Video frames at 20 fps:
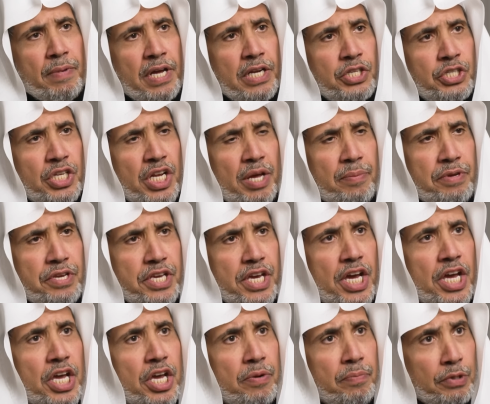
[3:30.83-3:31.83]
and does
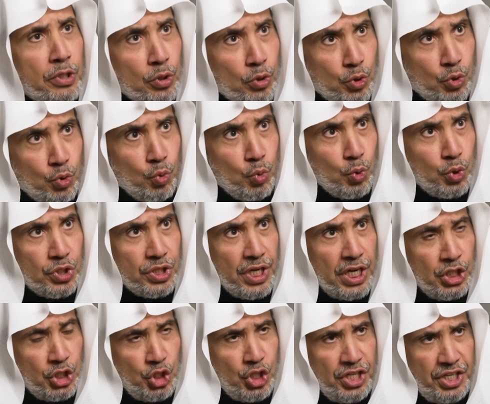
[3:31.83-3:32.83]
not represent the
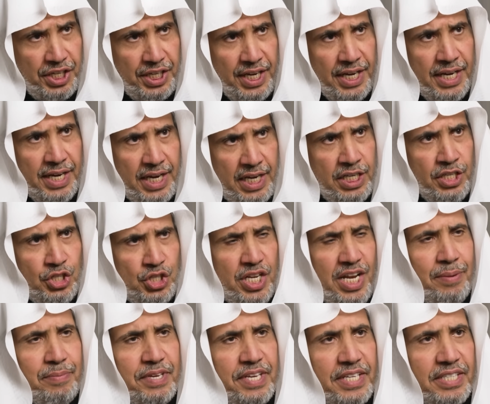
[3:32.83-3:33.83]
entire Jewish people.